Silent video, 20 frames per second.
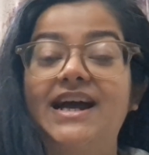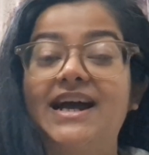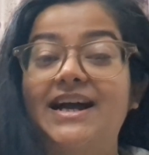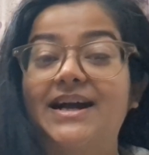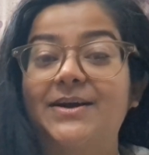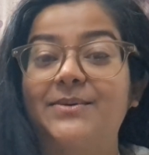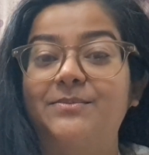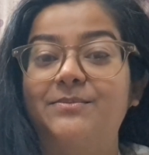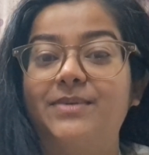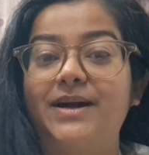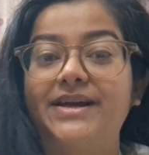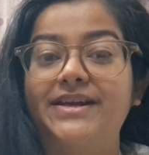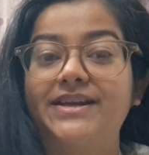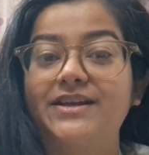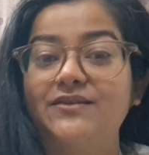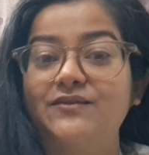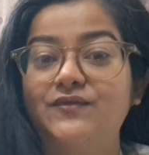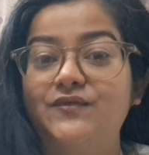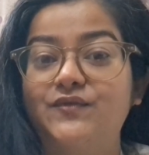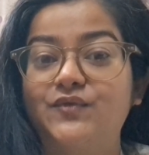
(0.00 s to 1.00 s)

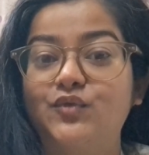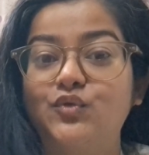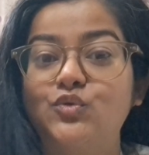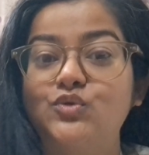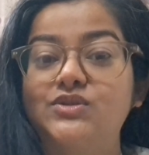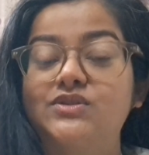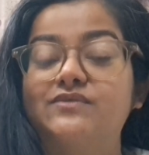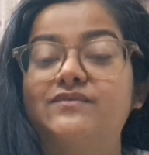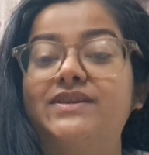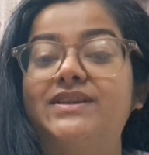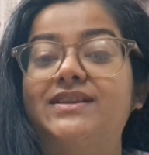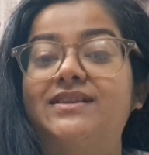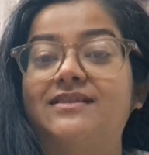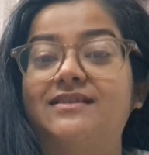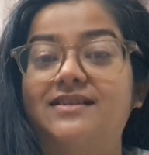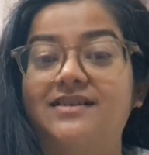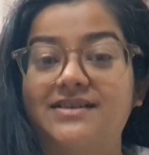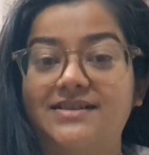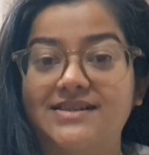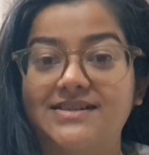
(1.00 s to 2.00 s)
Combining fruits with
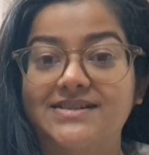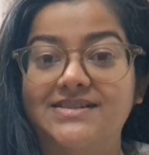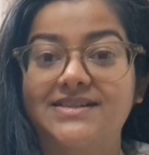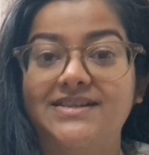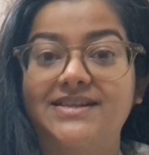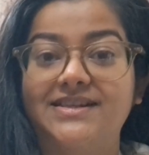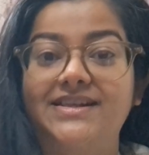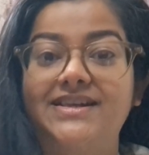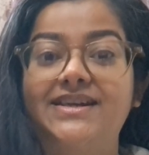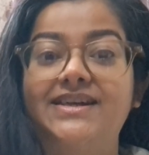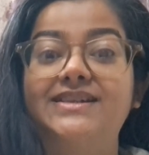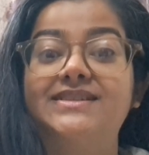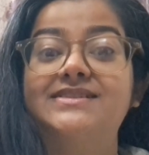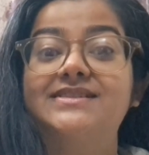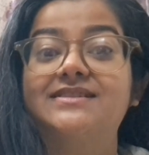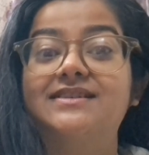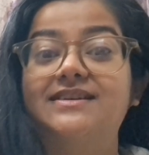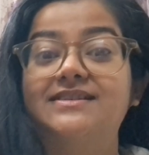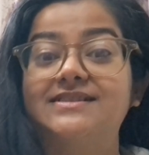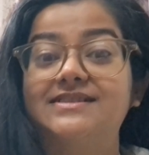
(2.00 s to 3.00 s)
nuts, it's
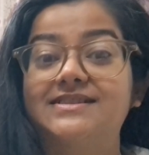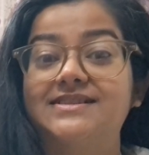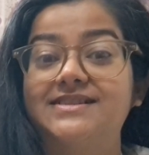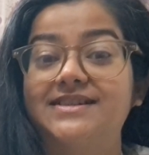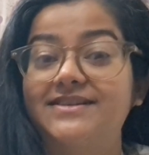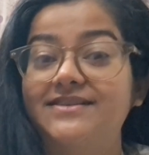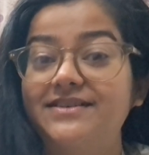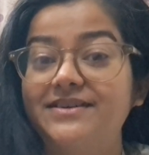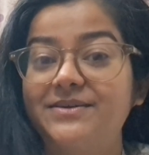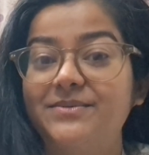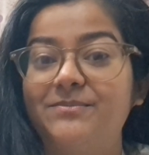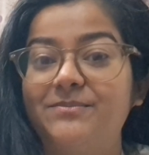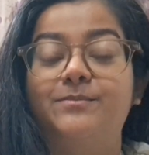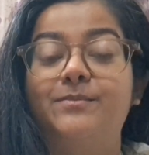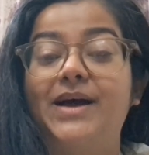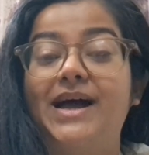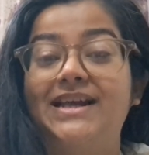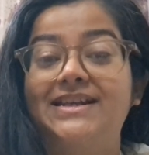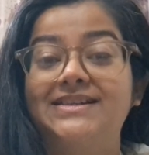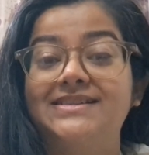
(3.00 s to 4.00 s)
considered a
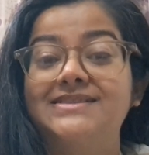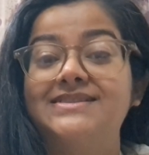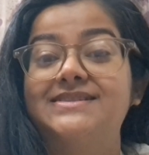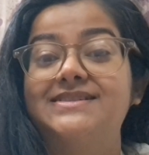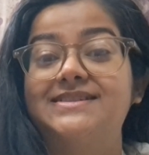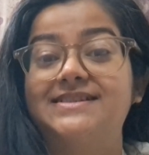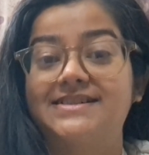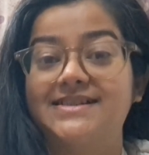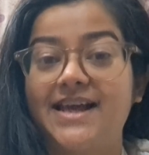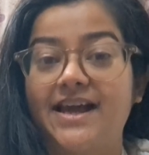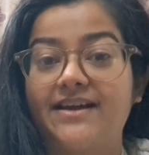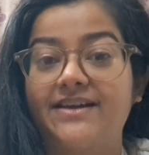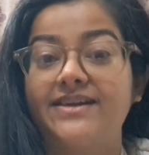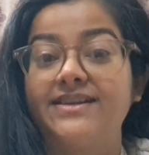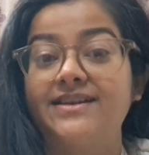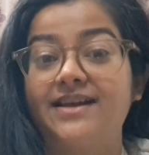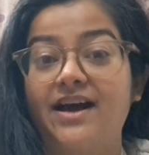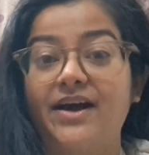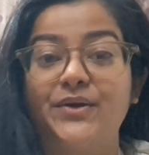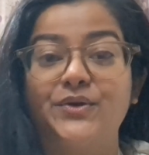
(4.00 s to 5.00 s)
balanced snack
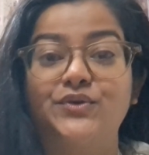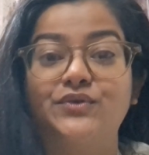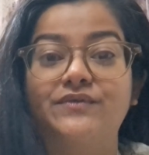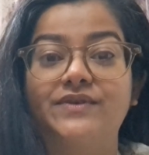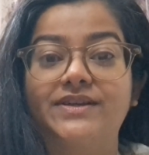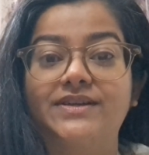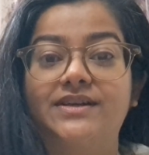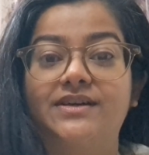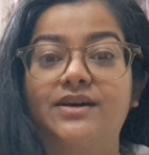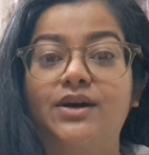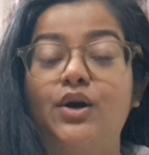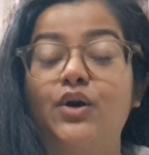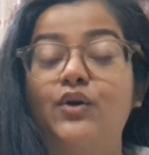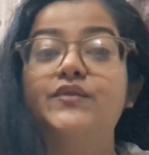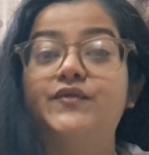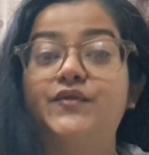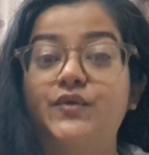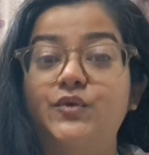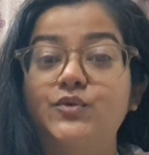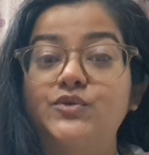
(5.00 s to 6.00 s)
in Ayurveda.
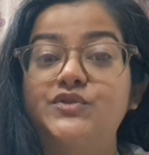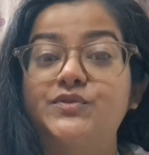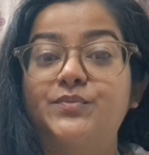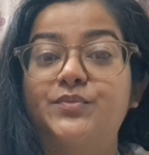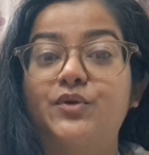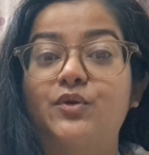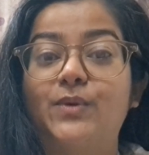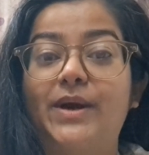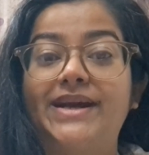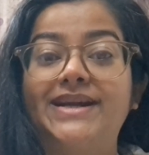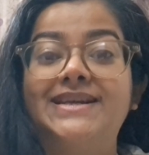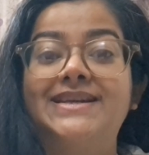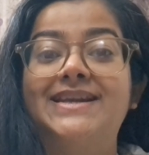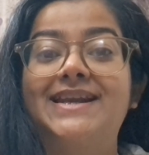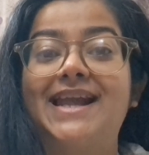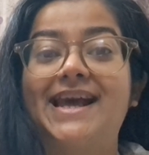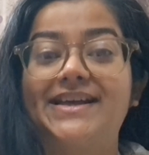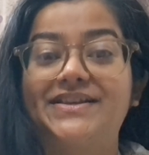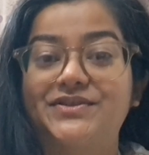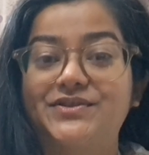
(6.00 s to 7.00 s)
Fruits provide
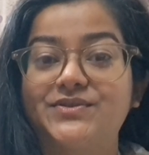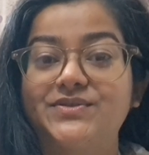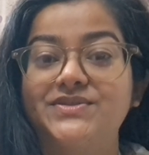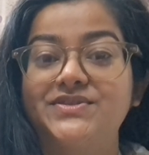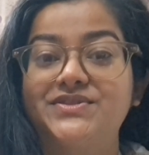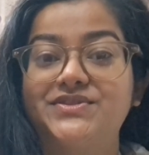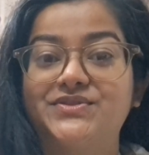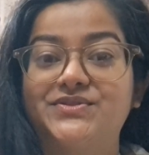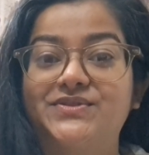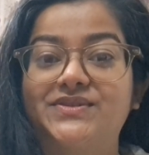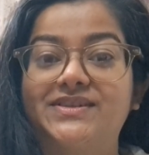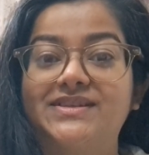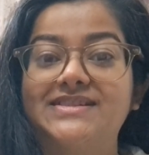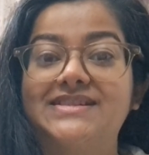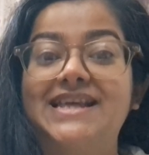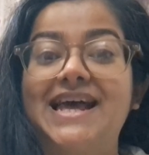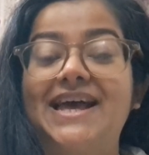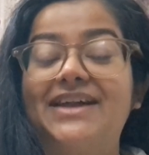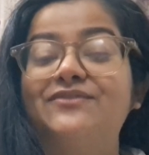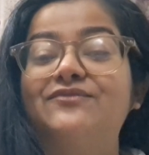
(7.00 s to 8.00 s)
natural sugars
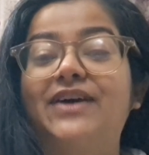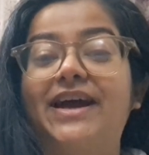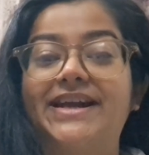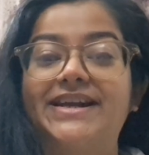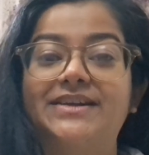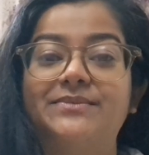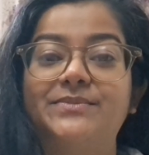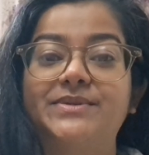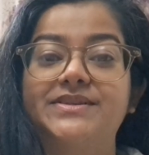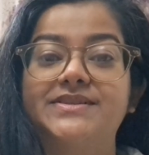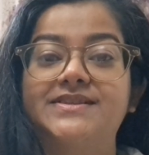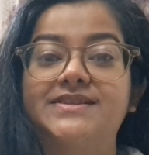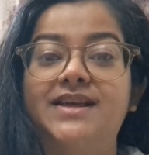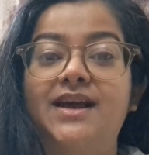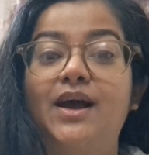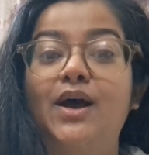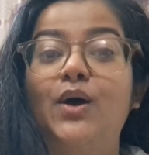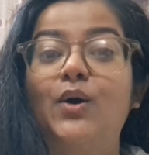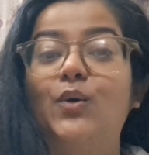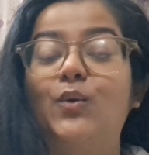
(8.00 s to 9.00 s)
and vitamins,
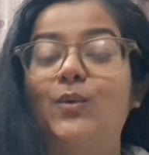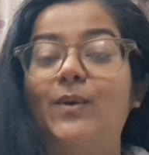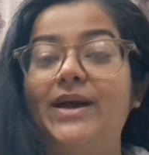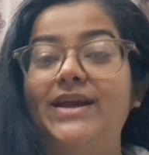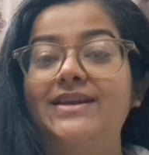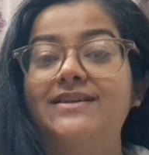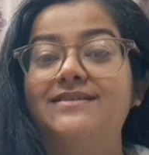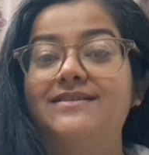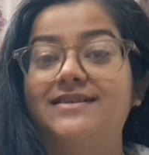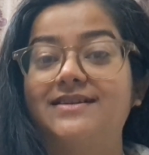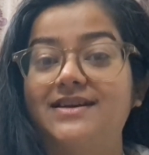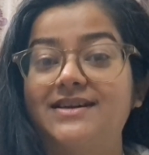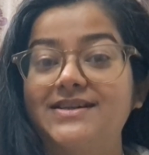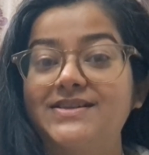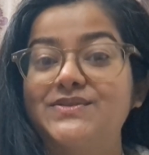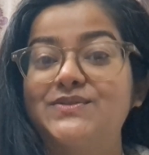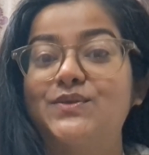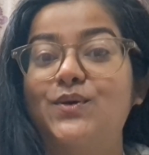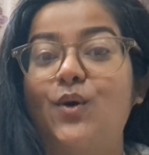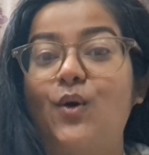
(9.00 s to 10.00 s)
while
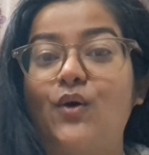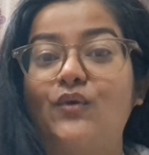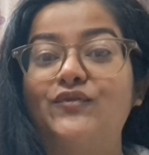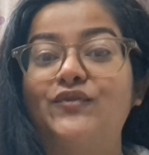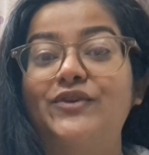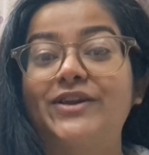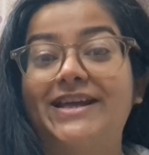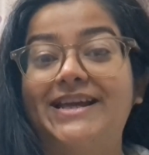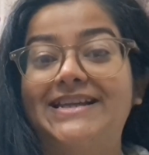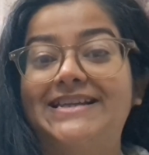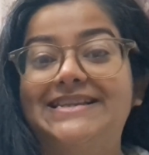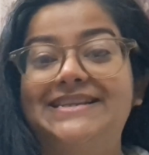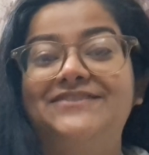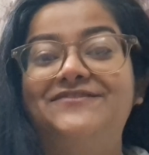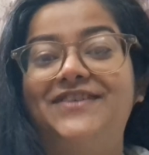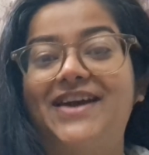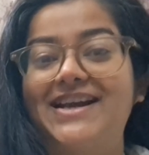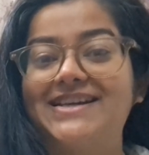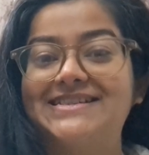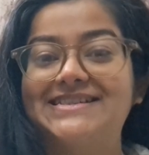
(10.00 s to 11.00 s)
nuts offer healthy
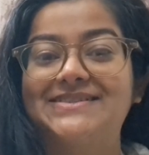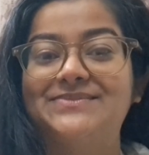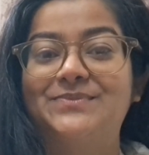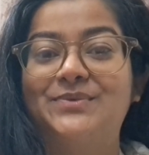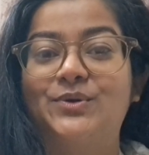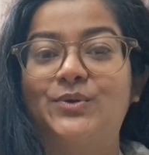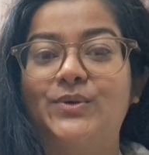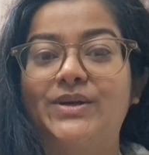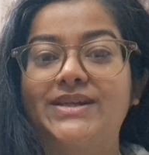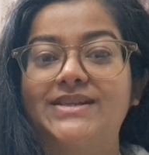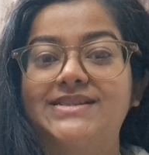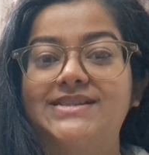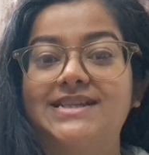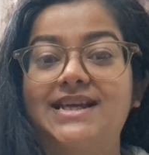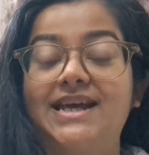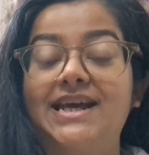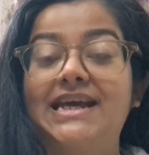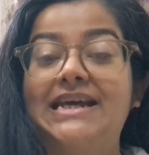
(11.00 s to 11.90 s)
fats and proteins.